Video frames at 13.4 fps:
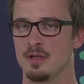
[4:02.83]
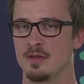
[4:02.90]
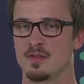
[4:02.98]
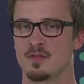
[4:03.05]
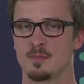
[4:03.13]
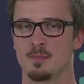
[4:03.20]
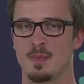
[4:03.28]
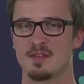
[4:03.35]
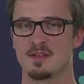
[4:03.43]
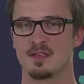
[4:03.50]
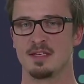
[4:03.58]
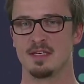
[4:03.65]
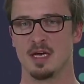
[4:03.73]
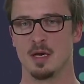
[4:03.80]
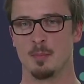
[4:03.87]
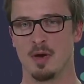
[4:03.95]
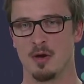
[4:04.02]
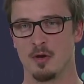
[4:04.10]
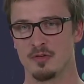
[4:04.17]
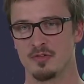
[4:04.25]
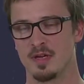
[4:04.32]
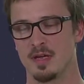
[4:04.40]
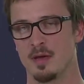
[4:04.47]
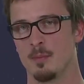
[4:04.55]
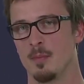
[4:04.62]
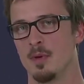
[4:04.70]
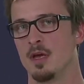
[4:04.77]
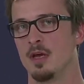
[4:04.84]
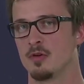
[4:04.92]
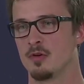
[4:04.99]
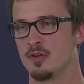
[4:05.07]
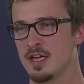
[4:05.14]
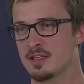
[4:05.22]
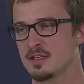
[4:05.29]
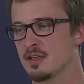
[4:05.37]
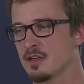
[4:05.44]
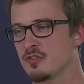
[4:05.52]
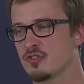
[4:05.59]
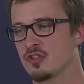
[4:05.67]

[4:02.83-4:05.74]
It's basically about connecting